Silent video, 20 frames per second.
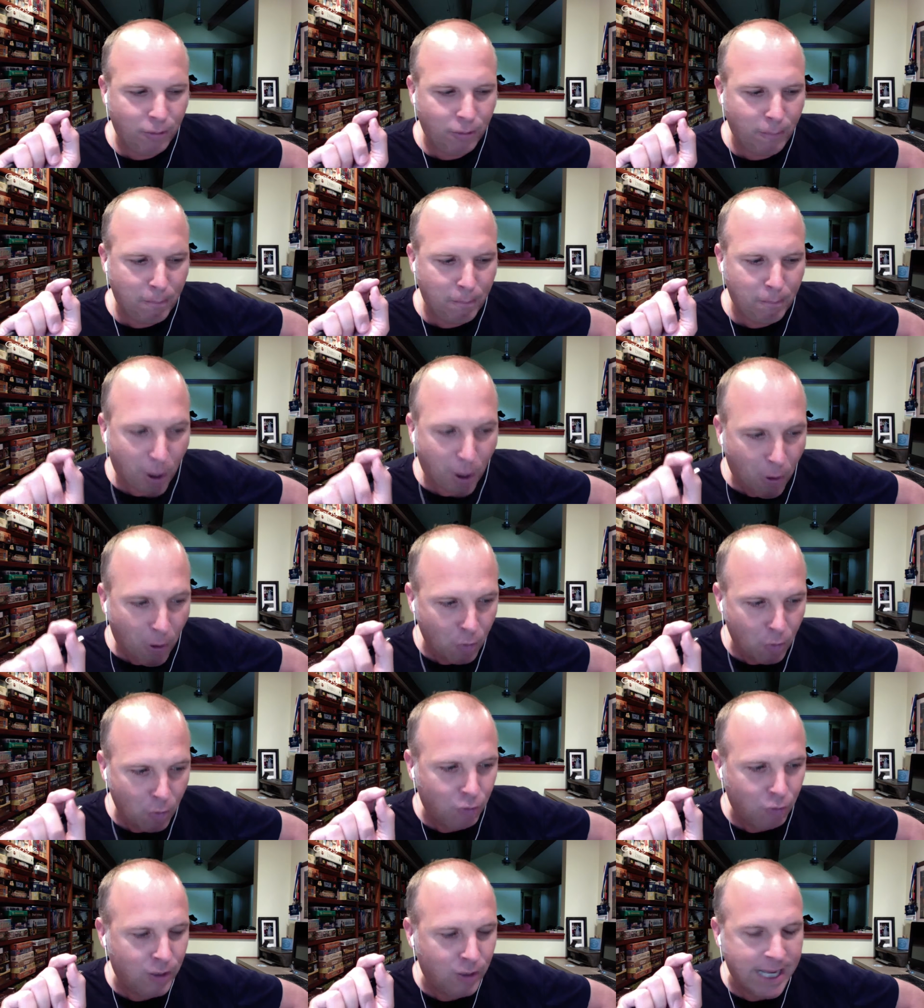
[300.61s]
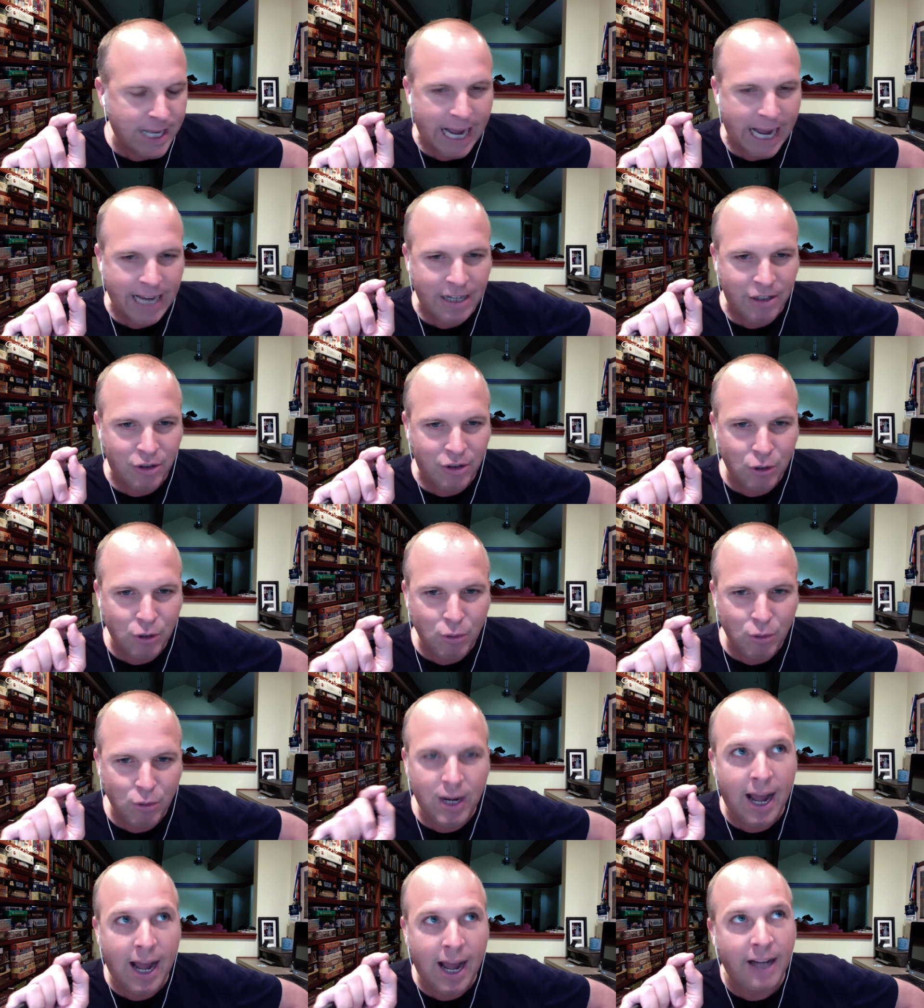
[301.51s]
posts that I do
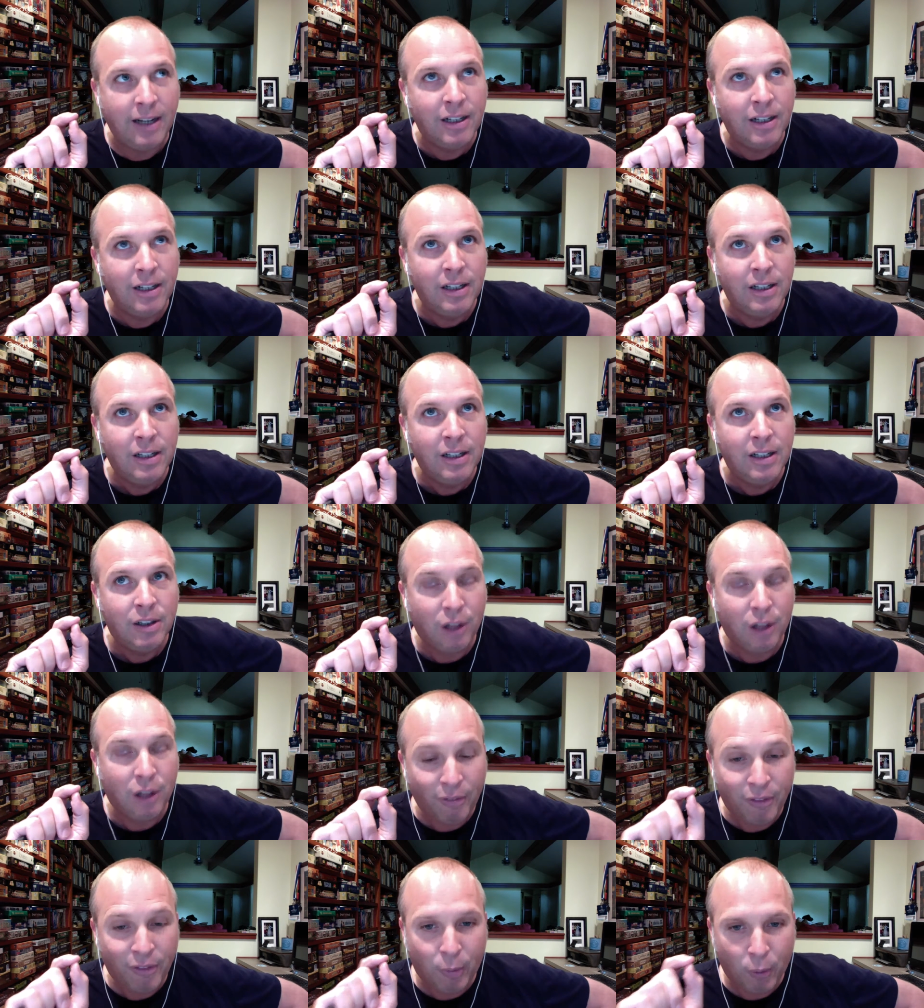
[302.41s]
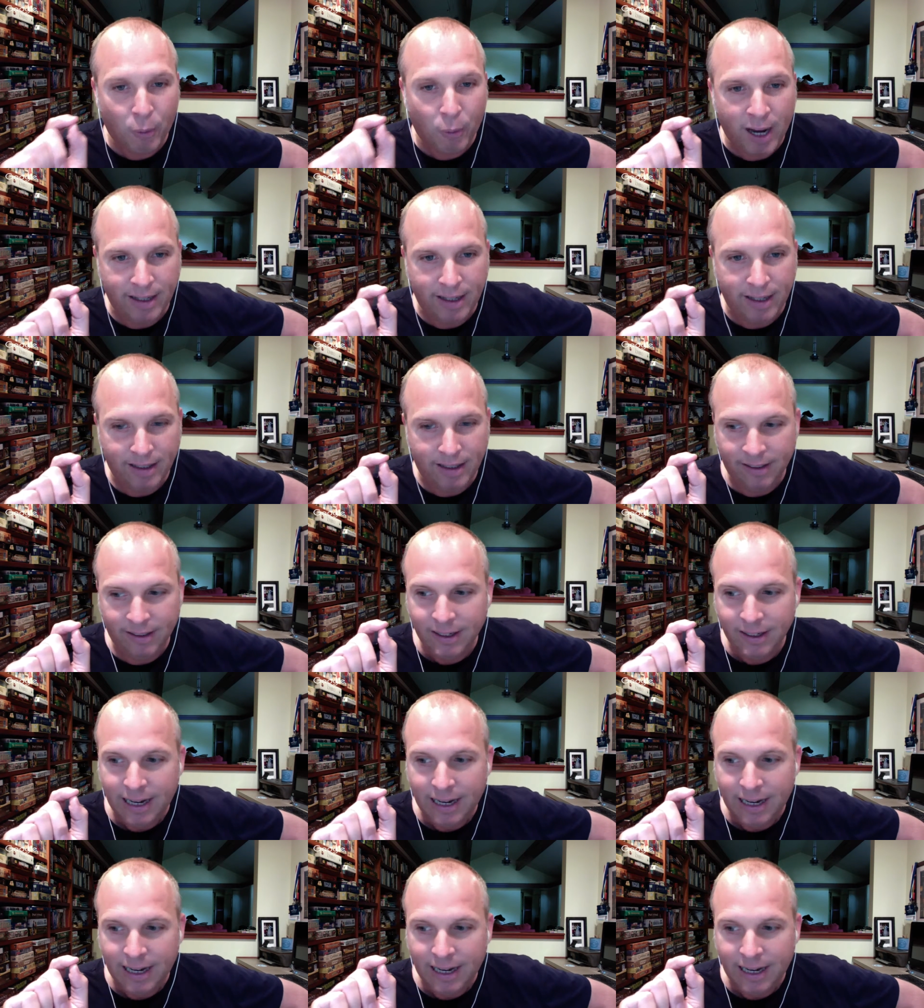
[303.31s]
not love the writing,